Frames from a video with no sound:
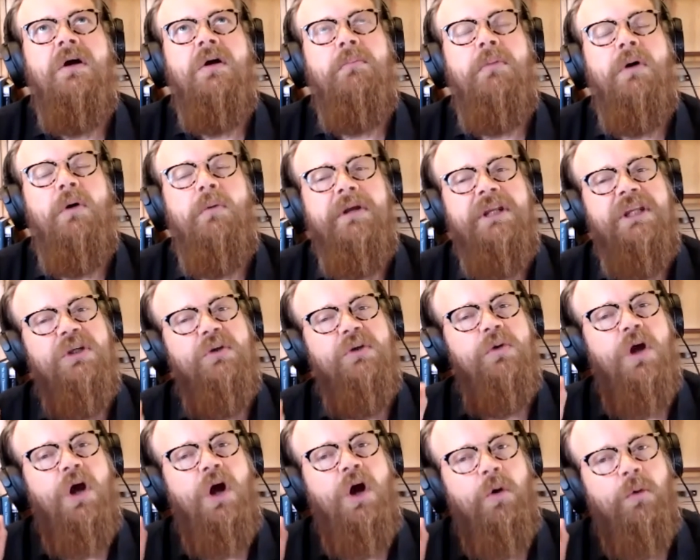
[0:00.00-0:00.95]
But we do
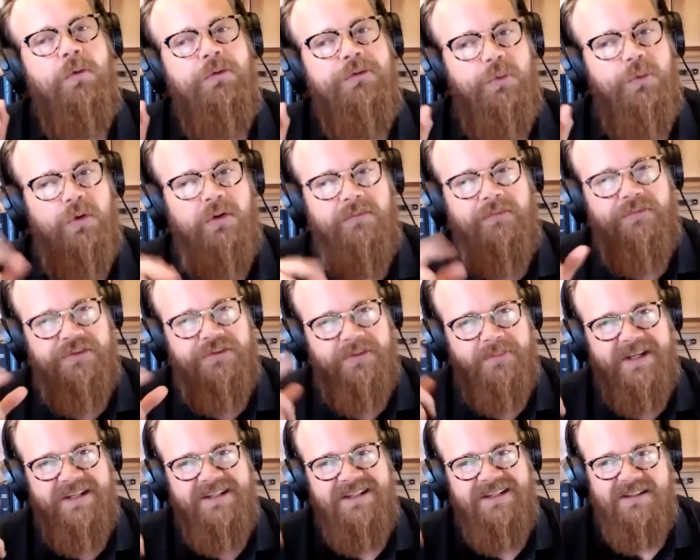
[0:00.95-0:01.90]
know sort of some
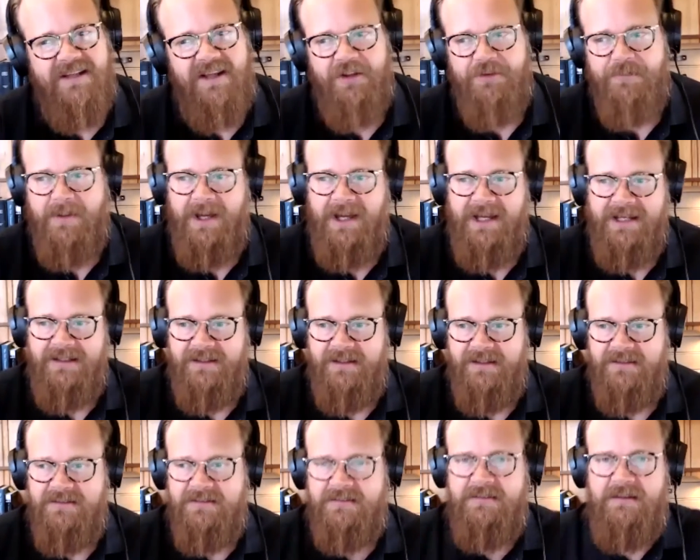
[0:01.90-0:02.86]
of the details behind
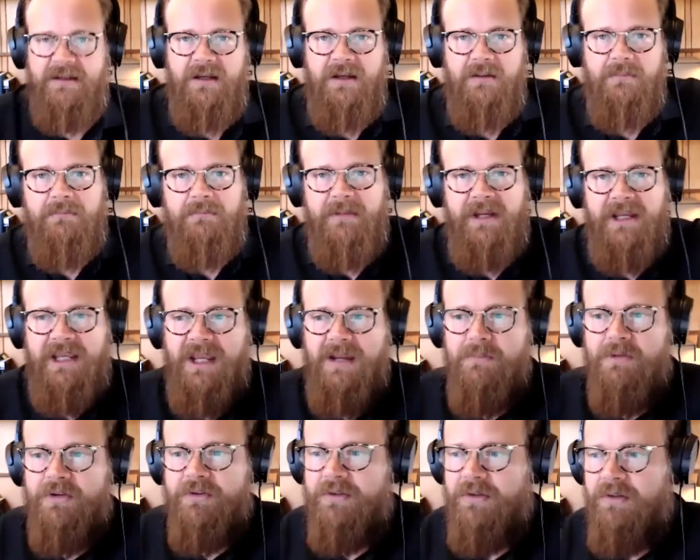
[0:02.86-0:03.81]
it. My
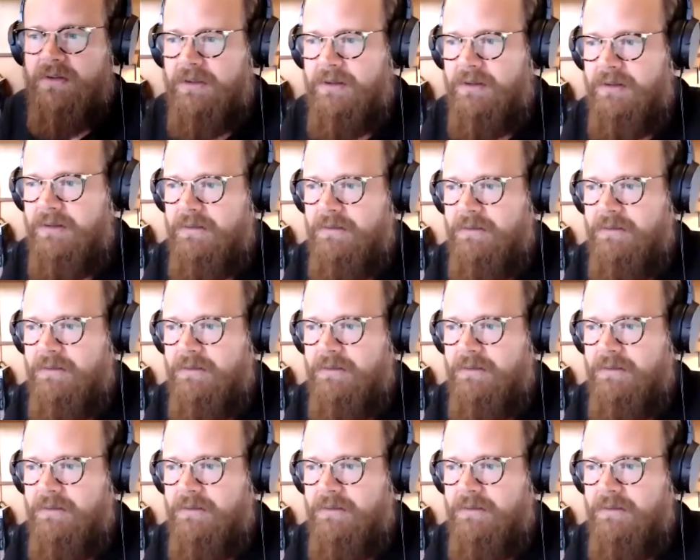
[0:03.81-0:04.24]
camera's crooked.